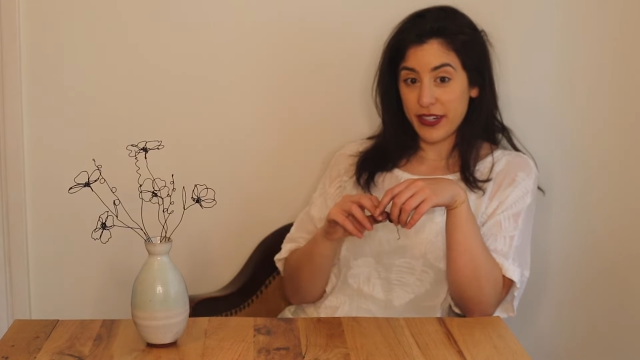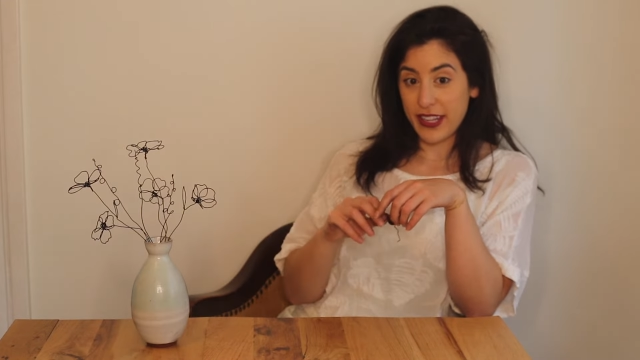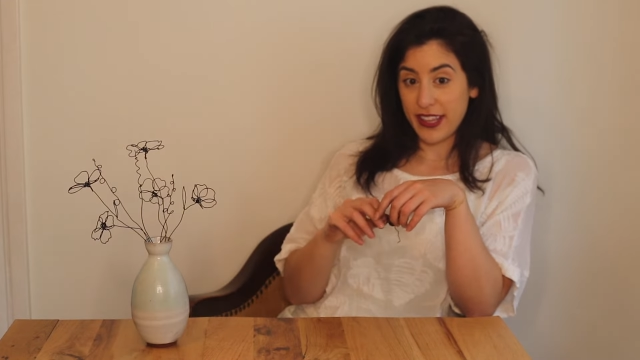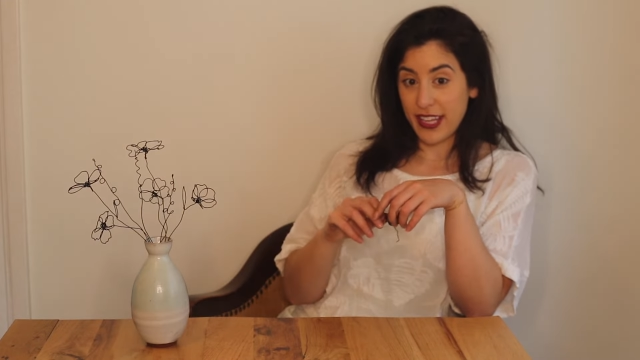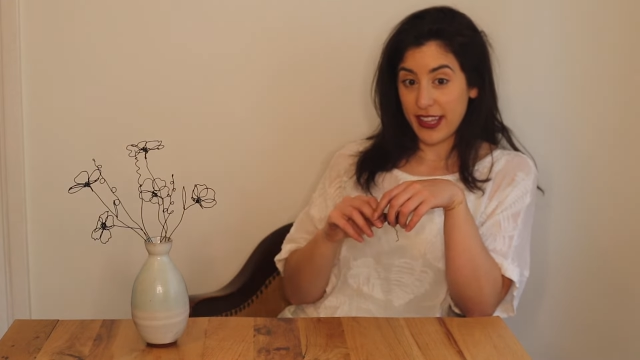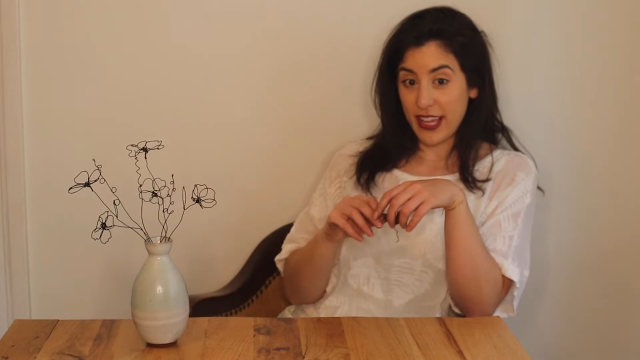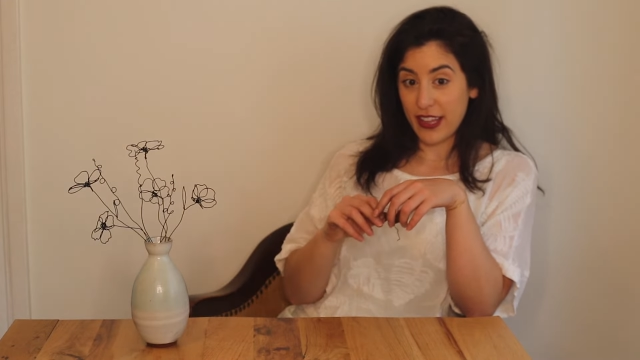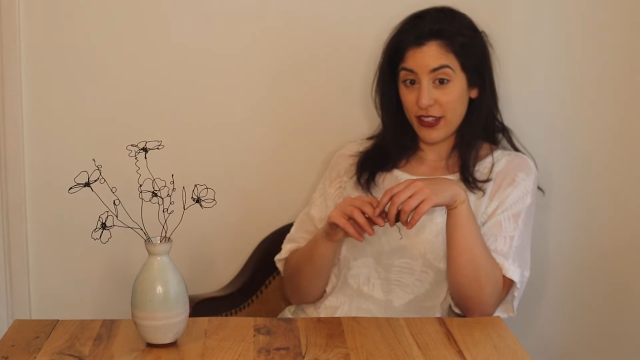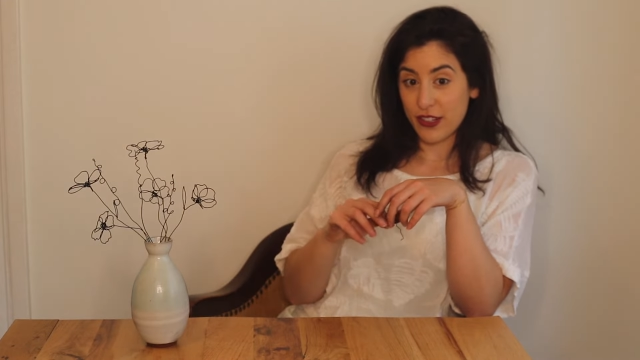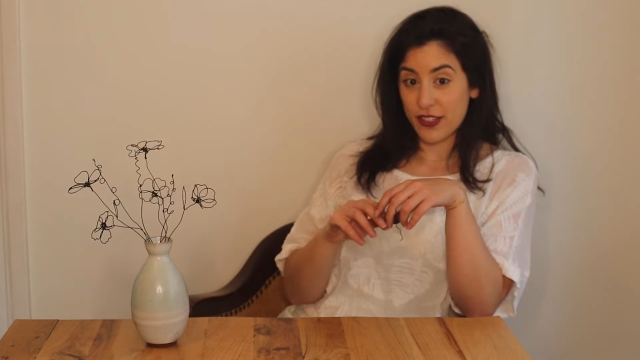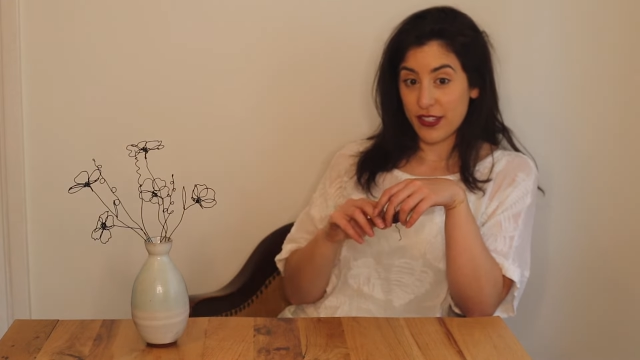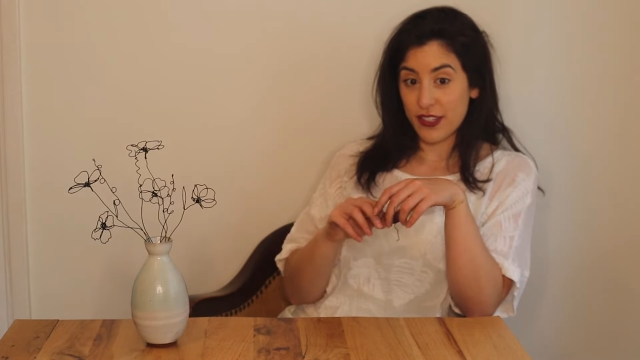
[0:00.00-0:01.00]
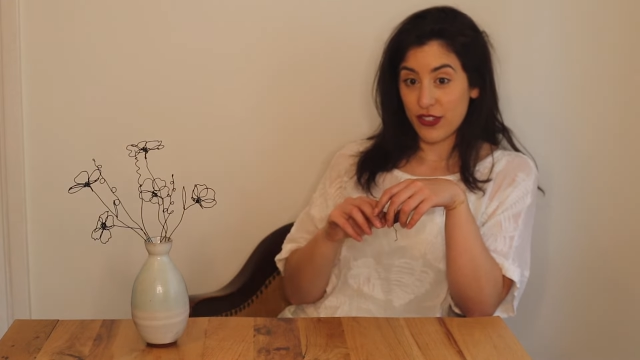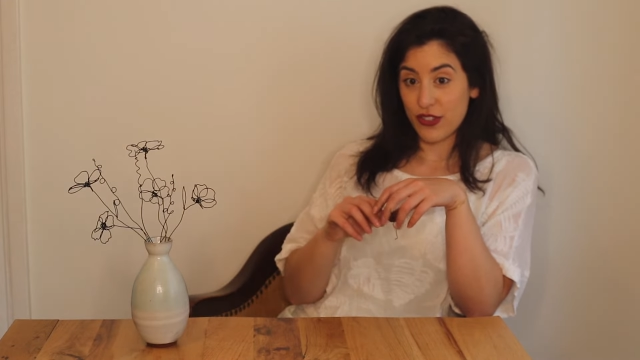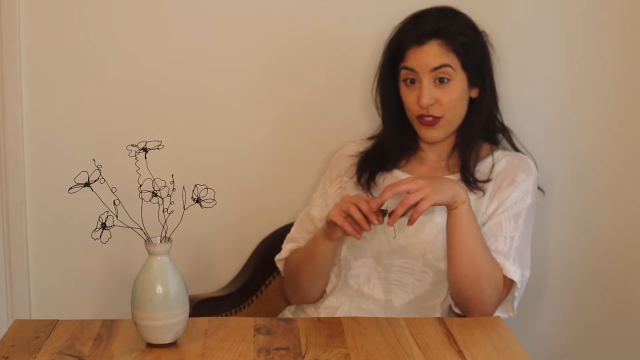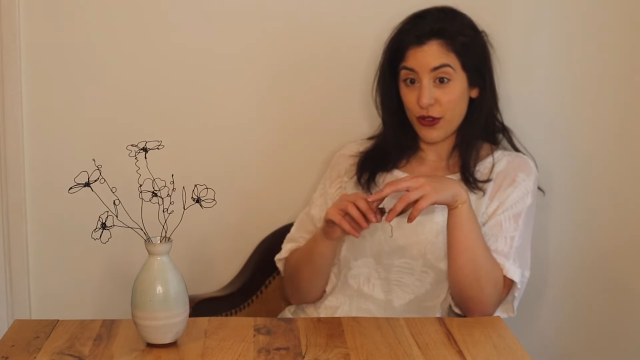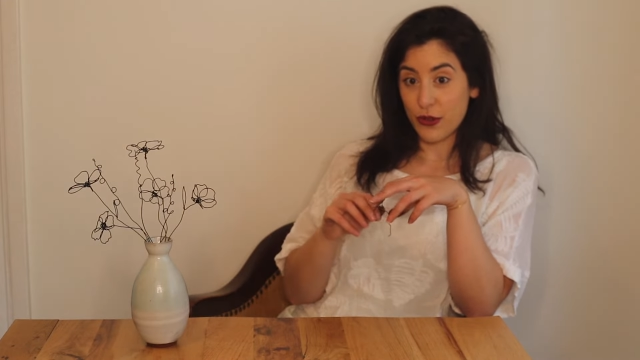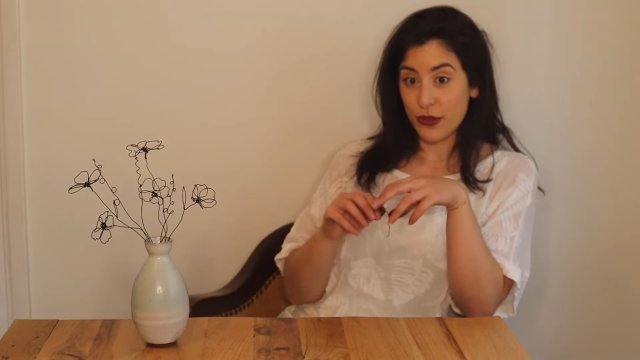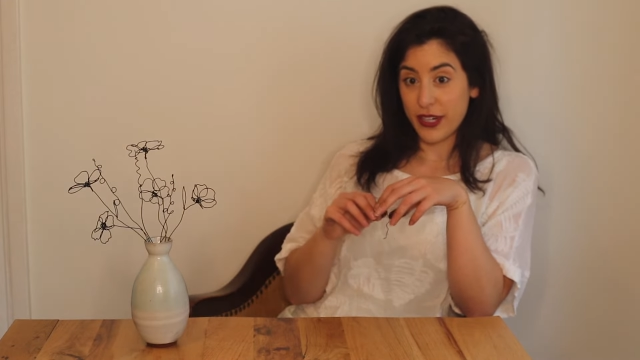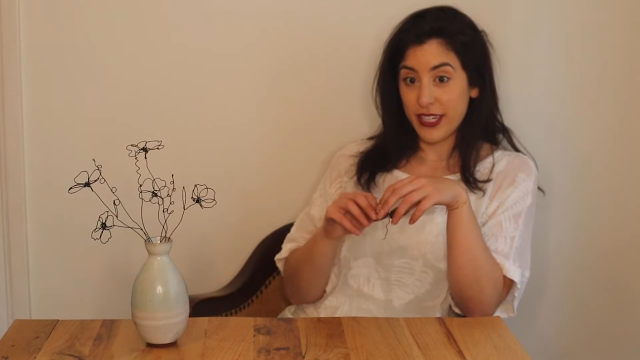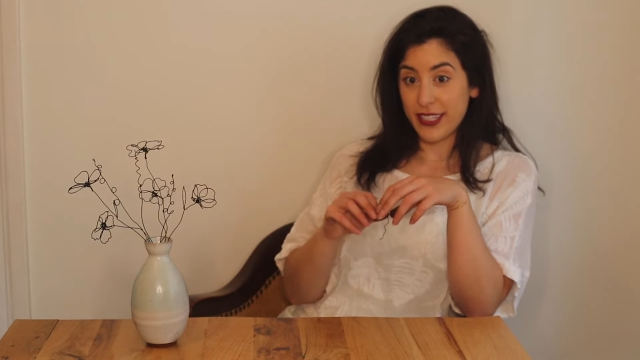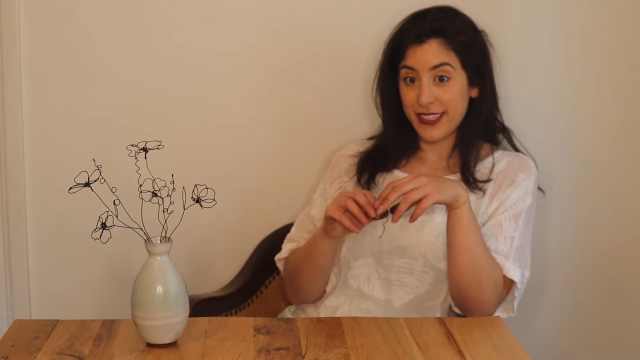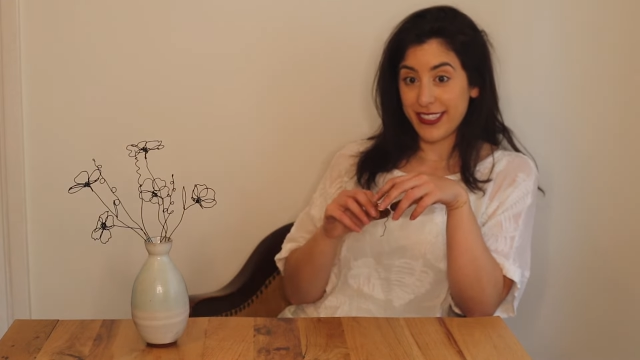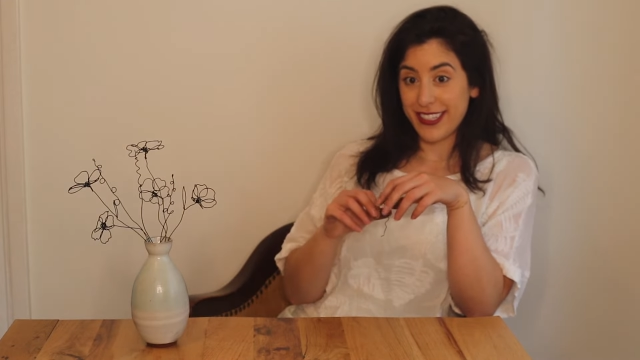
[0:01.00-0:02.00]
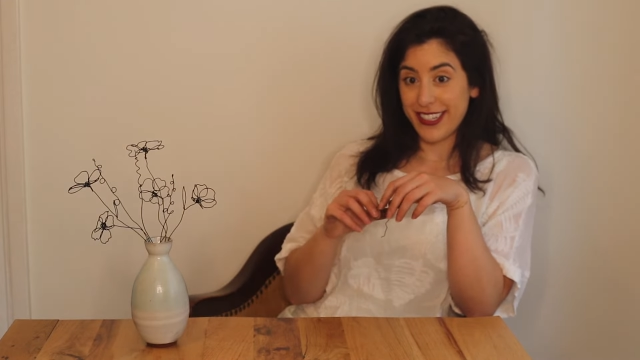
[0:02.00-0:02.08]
I think that looks so great.